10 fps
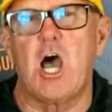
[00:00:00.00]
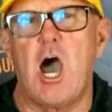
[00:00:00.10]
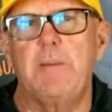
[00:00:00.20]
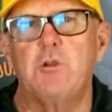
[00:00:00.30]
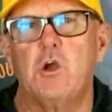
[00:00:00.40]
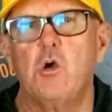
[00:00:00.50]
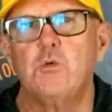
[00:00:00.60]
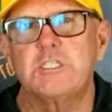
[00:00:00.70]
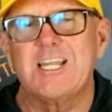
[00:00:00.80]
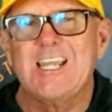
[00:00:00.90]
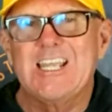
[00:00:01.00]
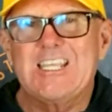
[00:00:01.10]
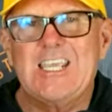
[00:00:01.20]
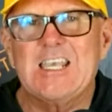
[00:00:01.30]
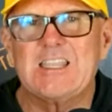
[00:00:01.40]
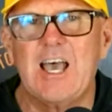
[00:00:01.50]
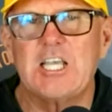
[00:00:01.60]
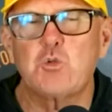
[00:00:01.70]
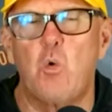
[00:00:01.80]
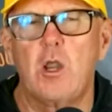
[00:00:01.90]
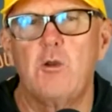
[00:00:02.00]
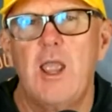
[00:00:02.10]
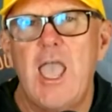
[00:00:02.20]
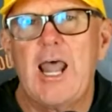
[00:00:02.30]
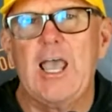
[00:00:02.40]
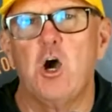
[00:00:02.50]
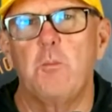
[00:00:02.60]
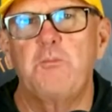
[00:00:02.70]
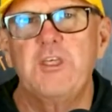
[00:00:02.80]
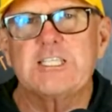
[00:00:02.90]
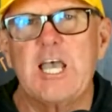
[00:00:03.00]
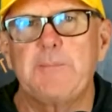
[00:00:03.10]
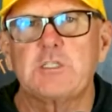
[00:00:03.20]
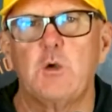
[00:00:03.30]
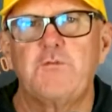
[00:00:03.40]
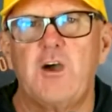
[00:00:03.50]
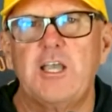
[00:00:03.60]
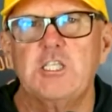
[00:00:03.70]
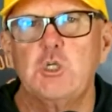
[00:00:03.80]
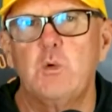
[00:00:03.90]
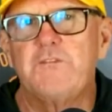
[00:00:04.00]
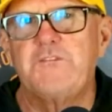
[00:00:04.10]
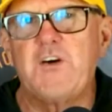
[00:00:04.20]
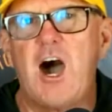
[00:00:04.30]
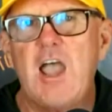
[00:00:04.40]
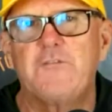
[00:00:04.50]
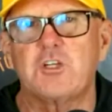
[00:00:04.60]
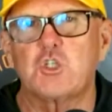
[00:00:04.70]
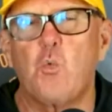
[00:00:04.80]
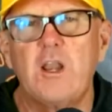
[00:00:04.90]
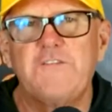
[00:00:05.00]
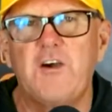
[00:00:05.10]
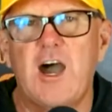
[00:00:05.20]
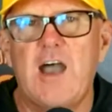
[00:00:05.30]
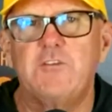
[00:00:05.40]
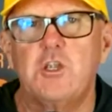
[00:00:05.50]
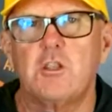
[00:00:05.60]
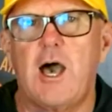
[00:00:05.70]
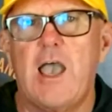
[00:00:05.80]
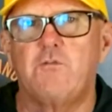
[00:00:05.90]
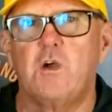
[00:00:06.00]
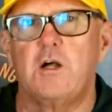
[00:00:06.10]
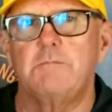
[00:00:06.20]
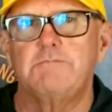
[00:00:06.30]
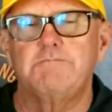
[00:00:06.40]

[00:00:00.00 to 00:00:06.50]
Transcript: I'm your host, Keith Nicewanger, and I hope this episode finds you with 5 for 25 in your live well.